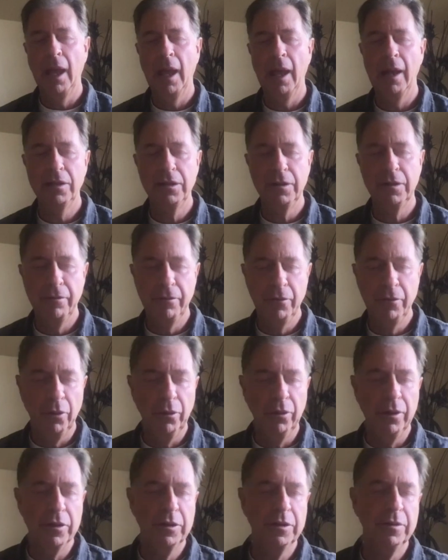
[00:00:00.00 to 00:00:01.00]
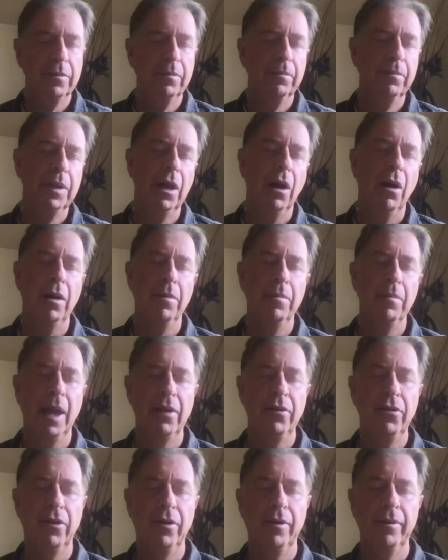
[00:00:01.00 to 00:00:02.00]
And it's a fullness beyond
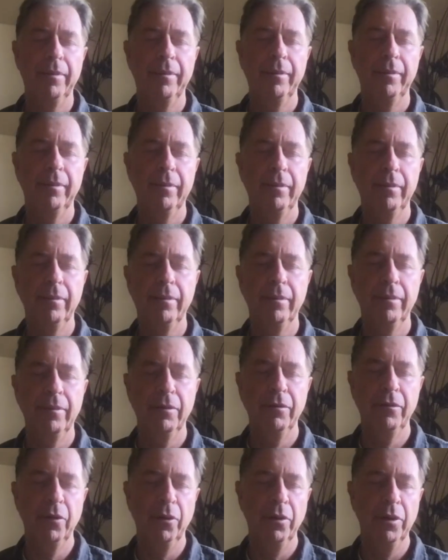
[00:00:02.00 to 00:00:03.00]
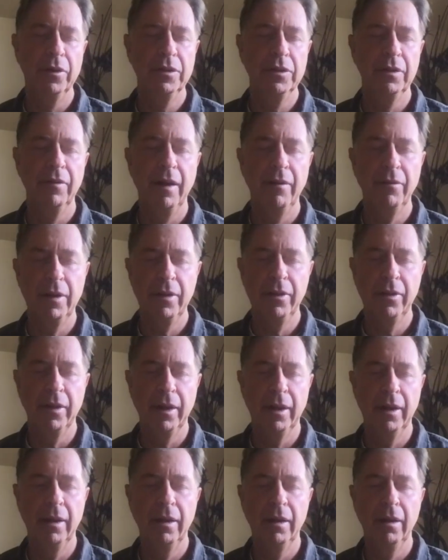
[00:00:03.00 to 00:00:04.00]
measure, the fullness of
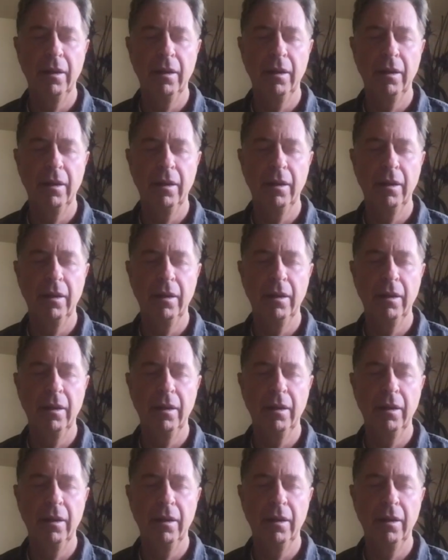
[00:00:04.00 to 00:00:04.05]
everything.